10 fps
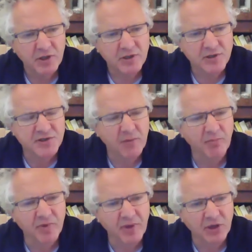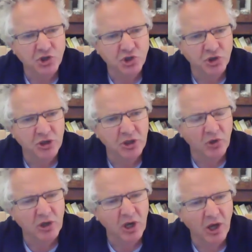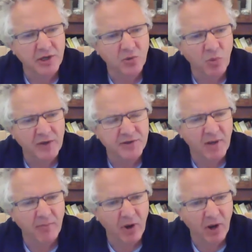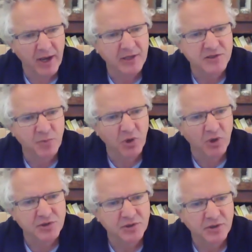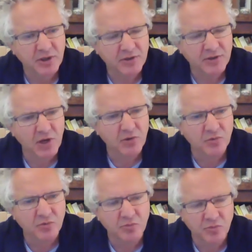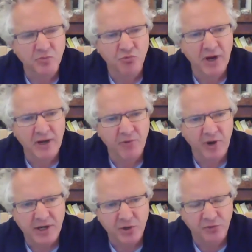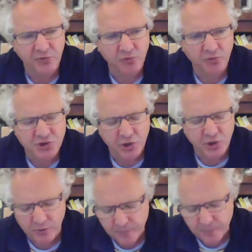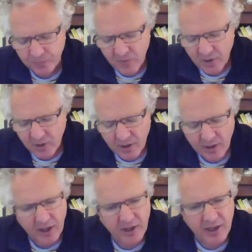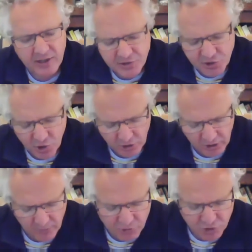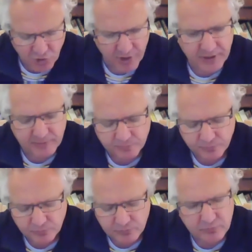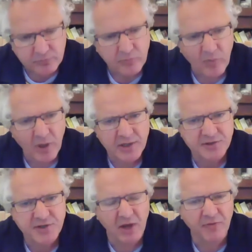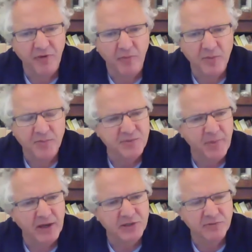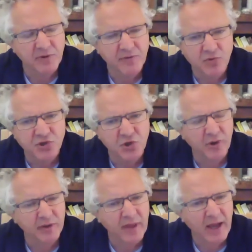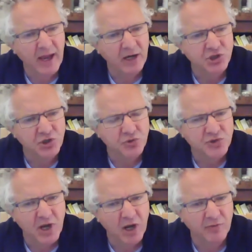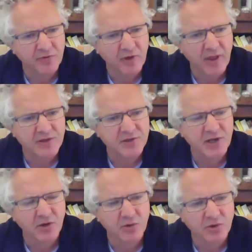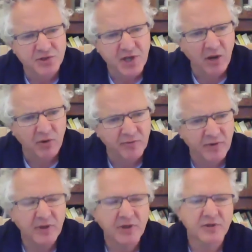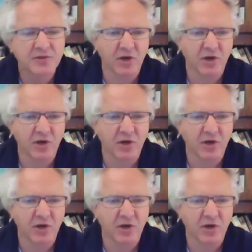something should look like when done by an expert. So really, really useful to do. And internal imagery is done from the perspective of you doing that action yourself, so that skill yourself. So